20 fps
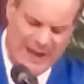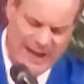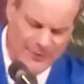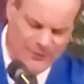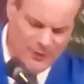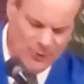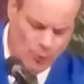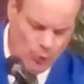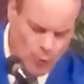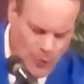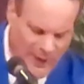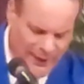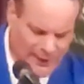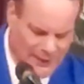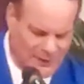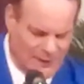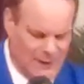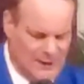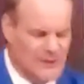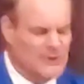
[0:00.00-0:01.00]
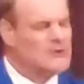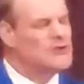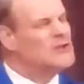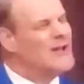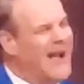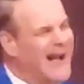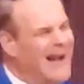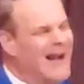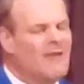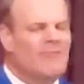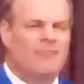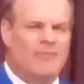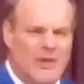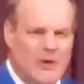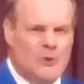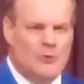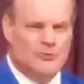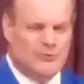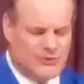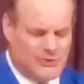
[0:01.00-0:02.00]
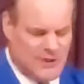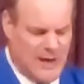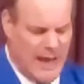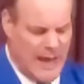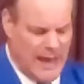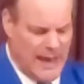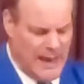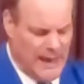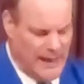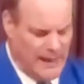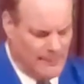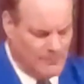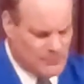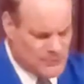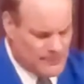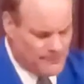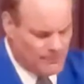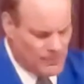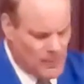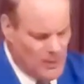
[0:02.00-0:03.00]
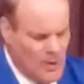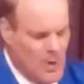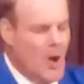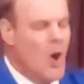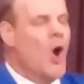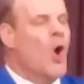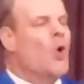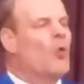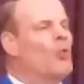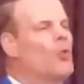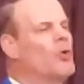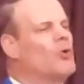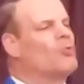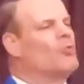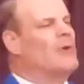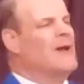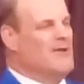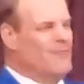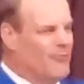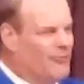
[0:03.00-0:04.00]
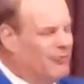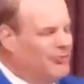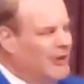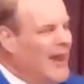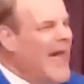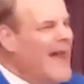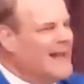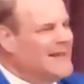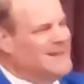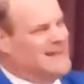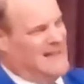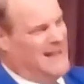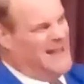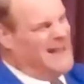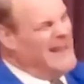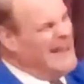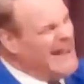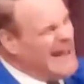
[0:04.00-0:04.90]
and the wickedness of those times were reflected